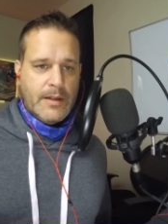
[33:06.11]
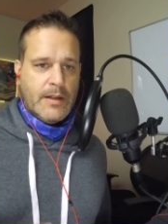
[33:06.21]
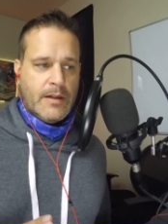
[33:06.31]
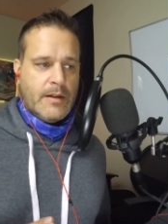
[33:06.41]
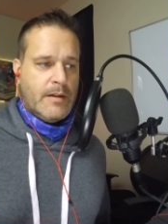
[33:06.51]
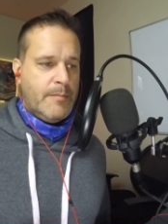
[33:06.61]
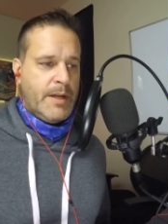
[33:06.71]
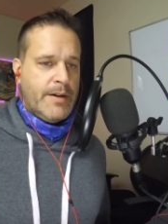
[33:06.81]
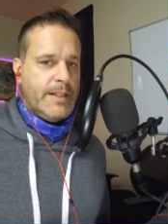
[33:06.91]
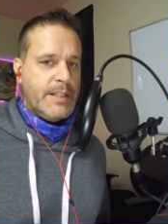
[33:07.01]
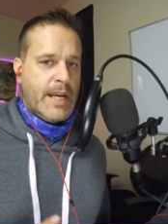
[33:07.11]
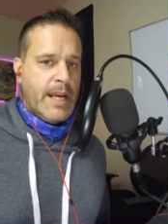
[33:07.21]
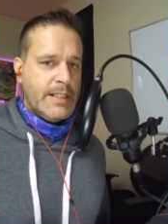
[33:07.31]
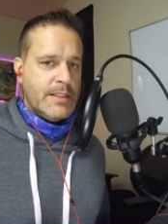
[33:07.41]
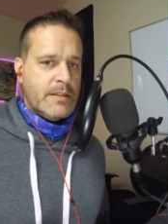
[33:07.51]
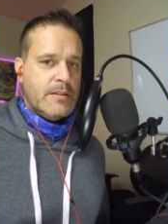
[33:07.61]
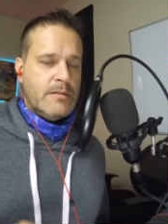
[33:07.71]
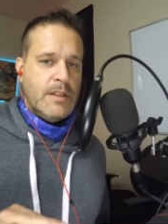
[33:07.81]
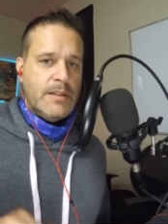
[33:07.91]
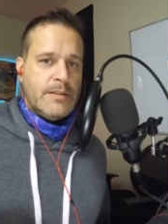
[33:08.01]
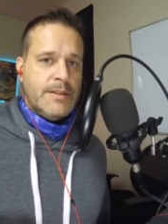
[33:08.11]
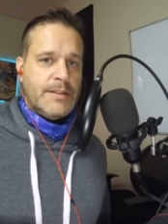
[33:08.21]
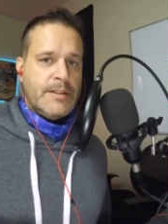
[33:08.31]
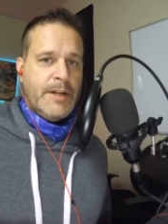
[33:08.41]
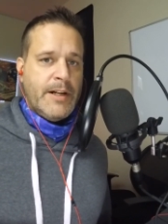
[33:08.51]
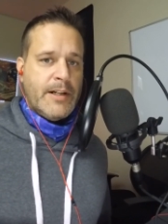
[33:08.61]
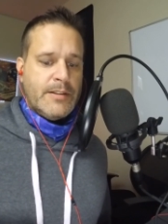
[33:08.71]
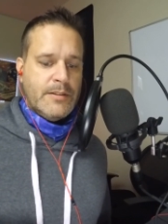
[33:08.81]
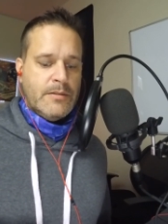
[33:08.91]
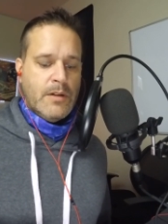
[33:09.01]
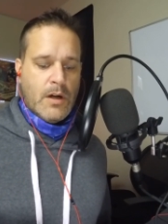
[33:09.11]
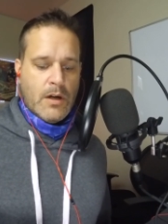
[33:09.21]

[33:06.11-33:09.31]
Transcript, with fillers: a better educational system here to